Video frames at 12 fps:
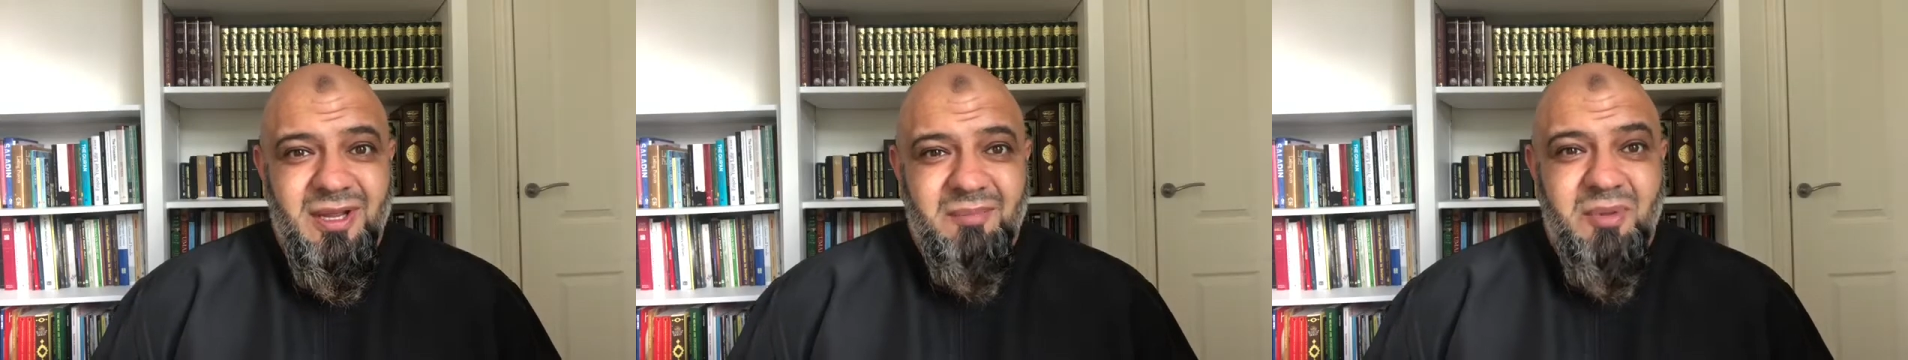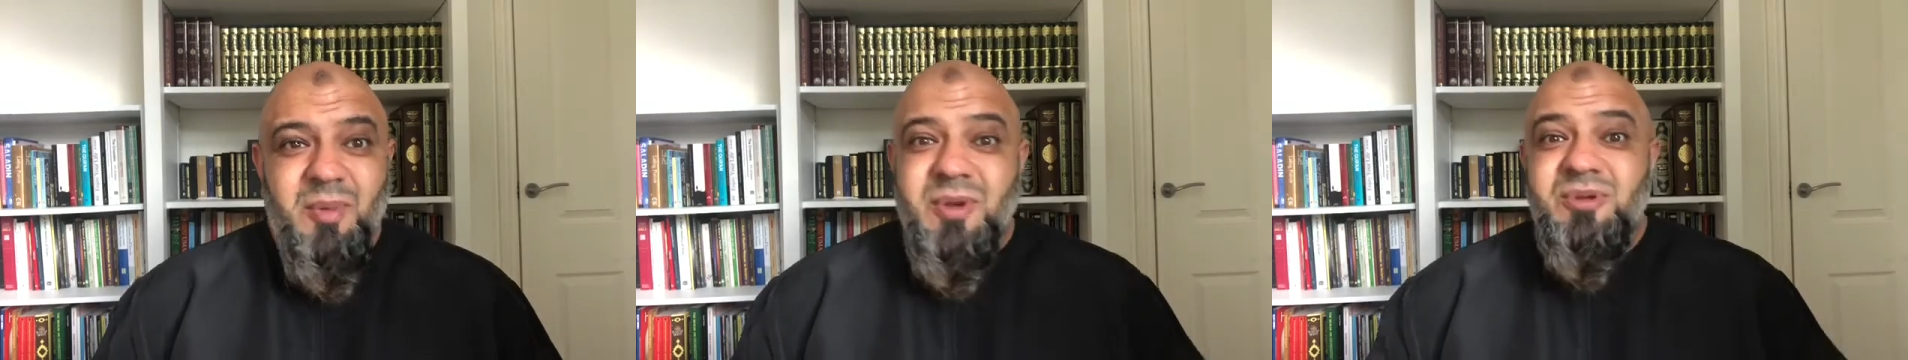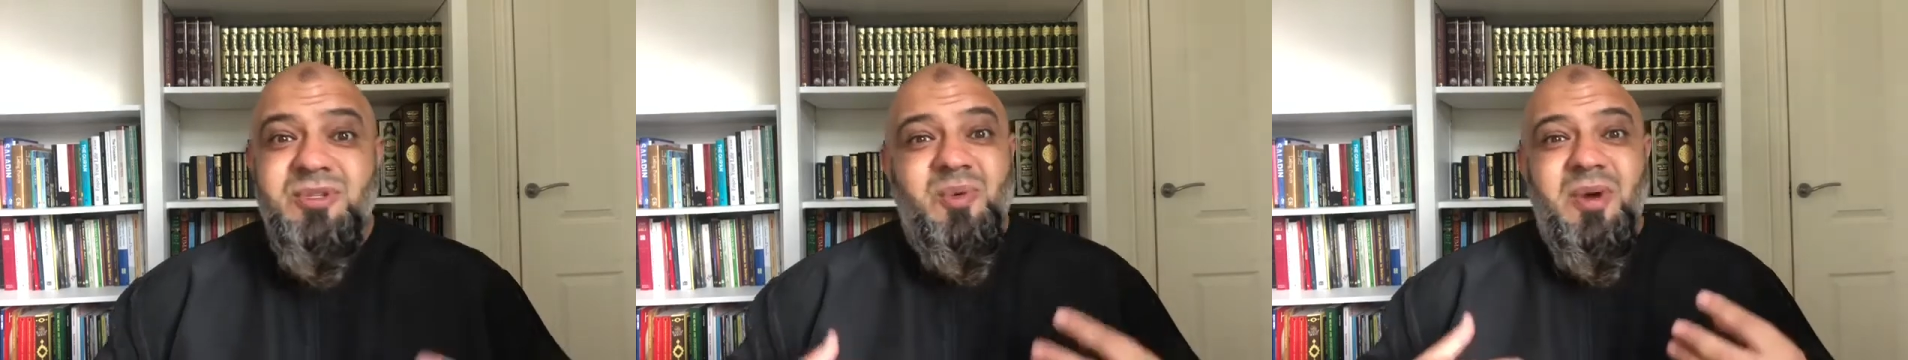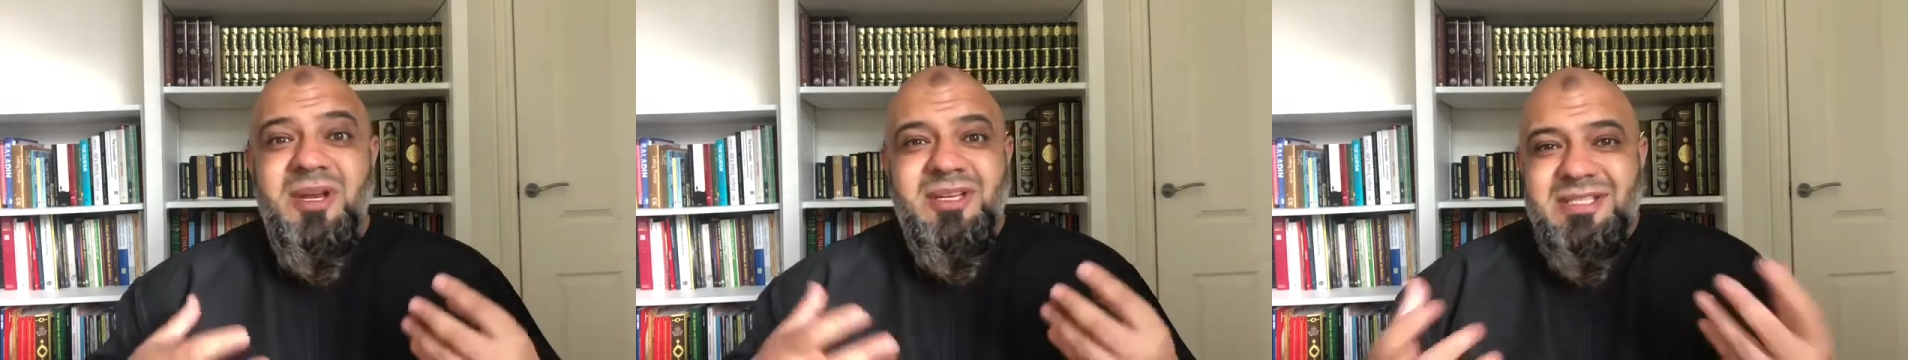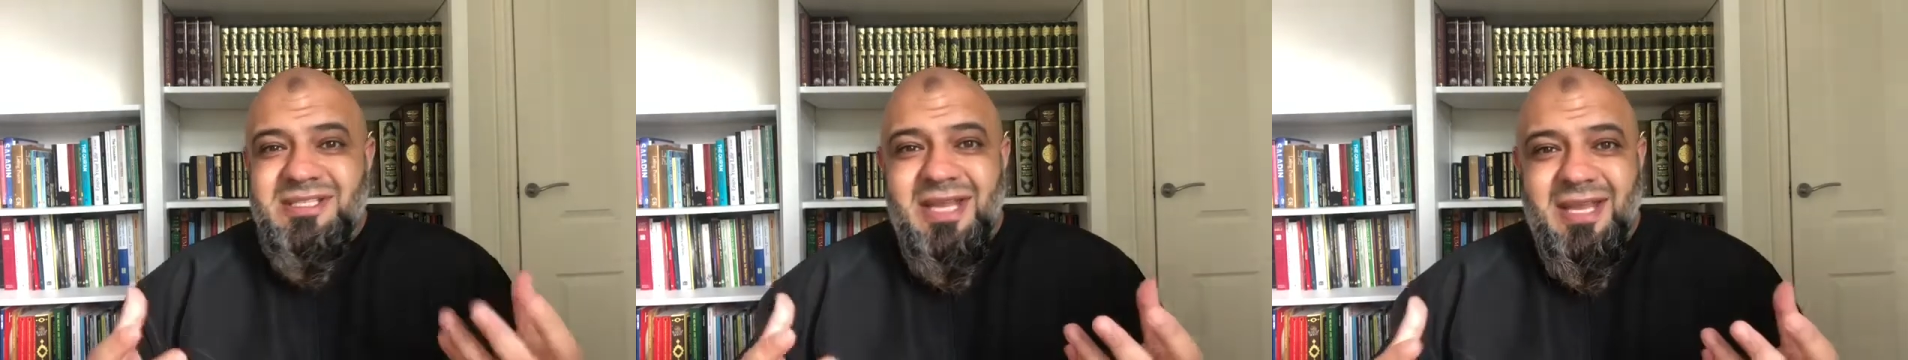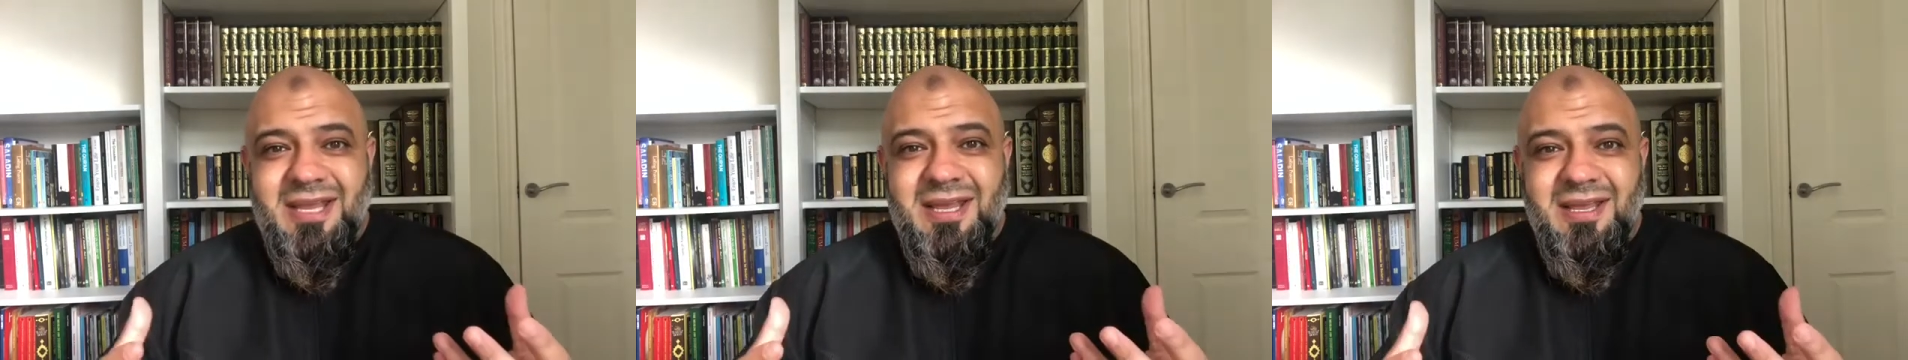But we use the word
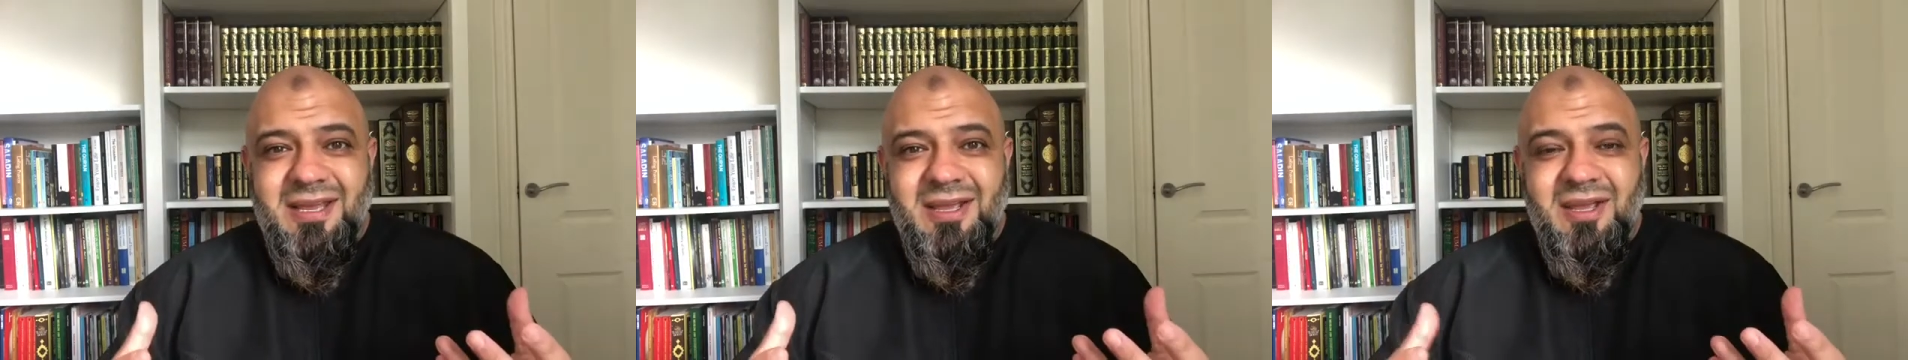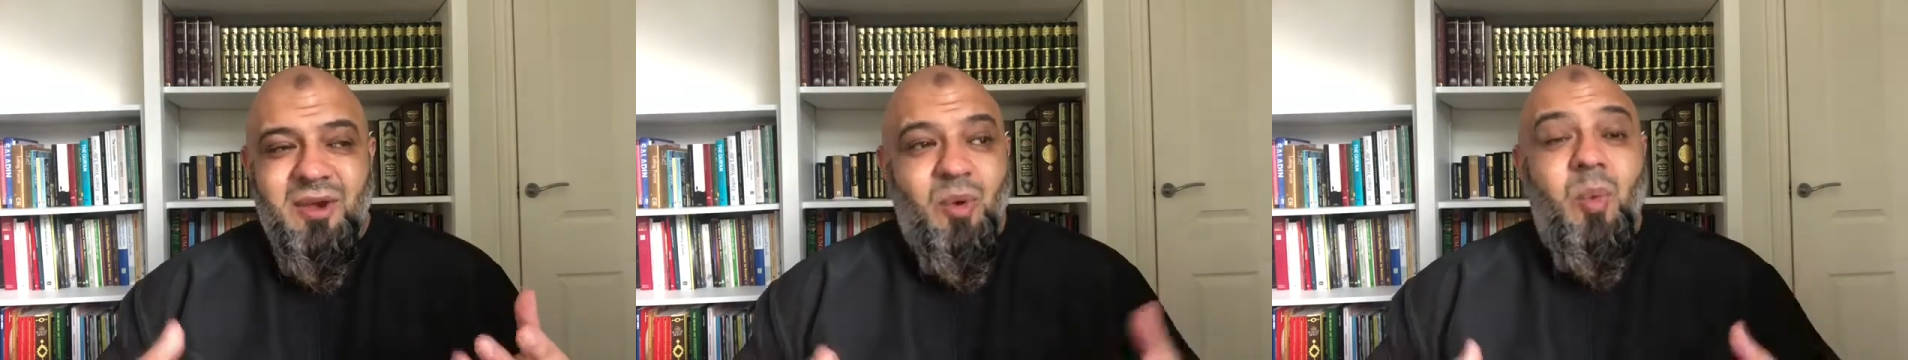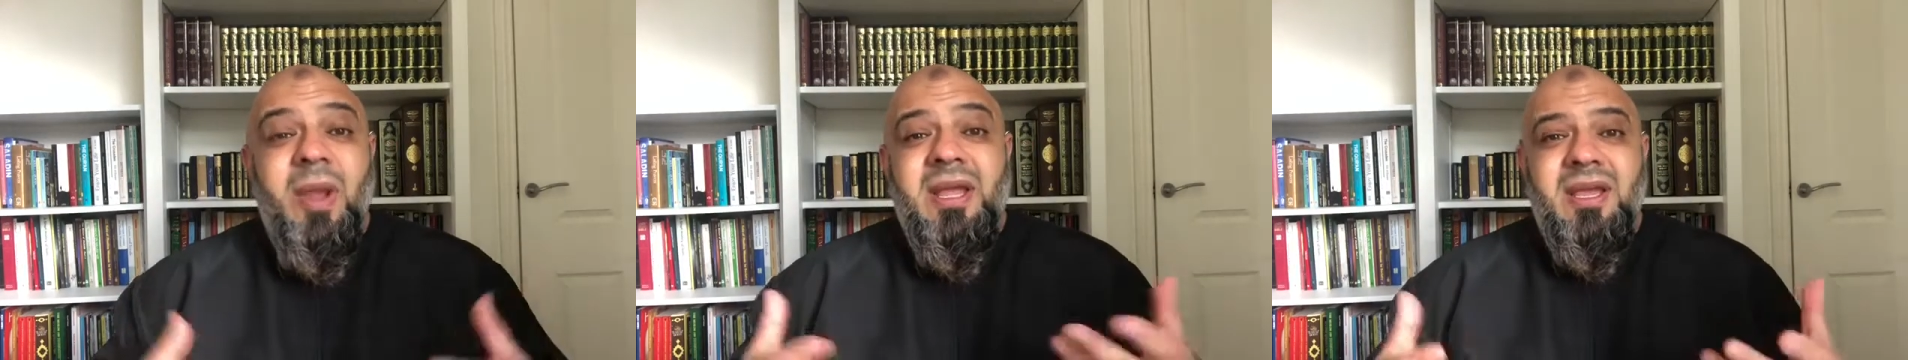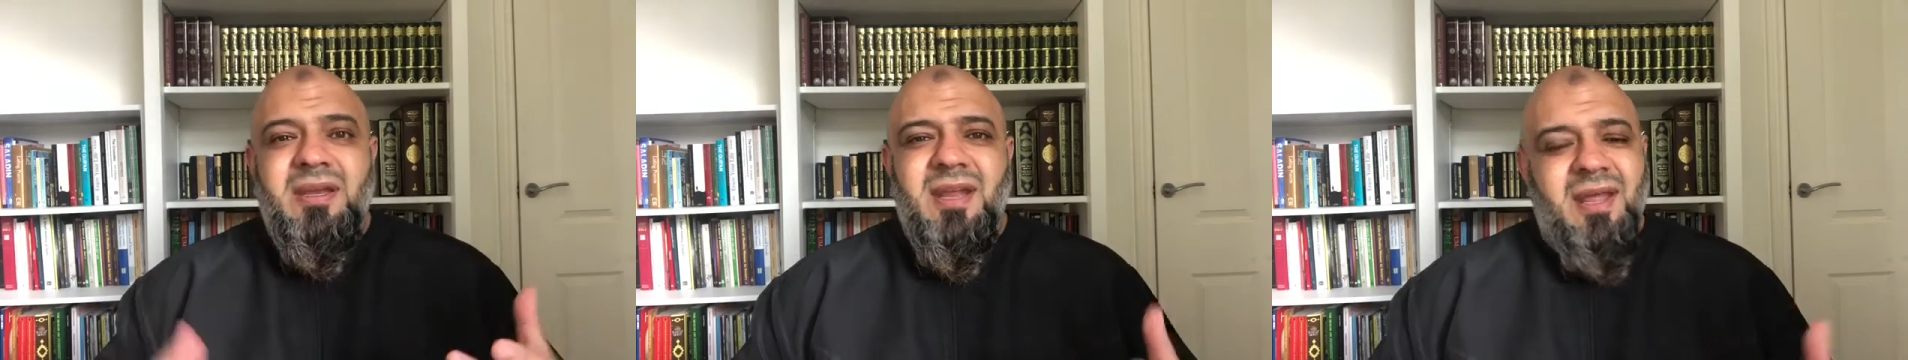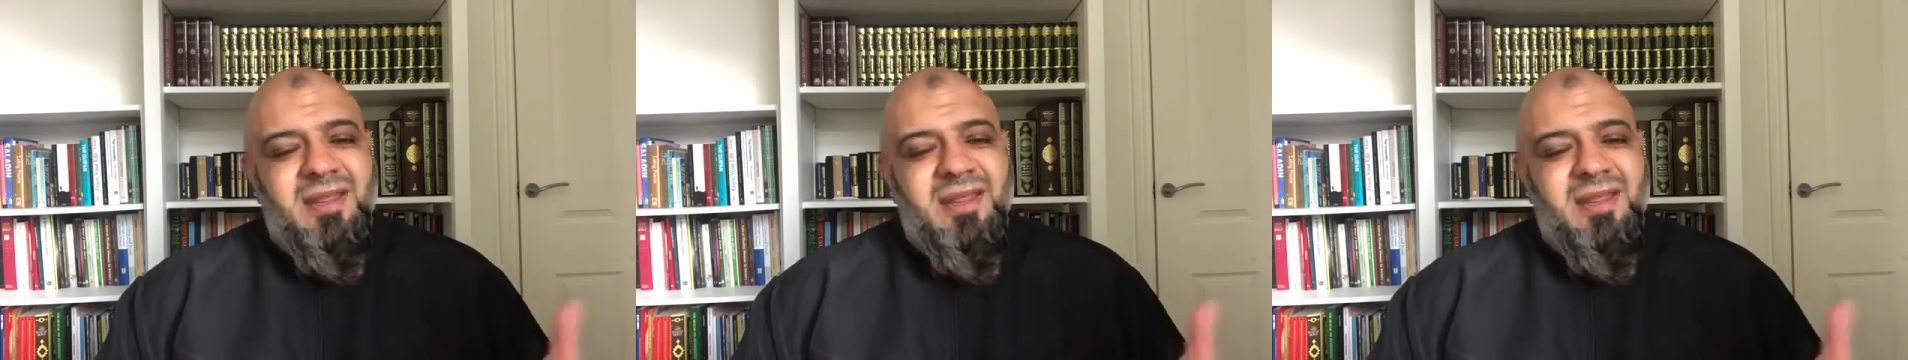sick, wicked.